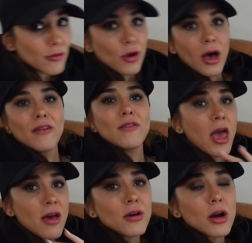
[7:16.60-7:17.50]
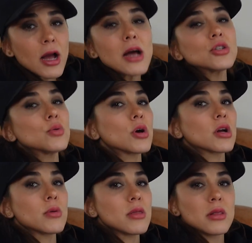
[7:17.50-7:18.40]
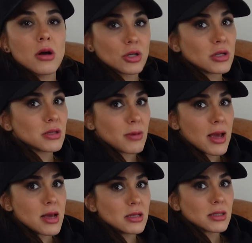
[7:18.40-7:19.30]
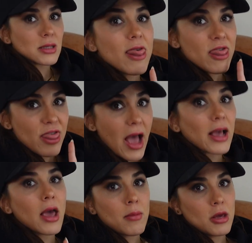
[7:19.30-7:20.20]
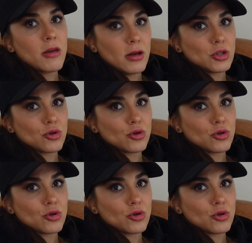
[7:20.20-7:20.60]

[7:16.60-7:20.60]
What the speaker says: if you have ever had to work with a larger space, that can be even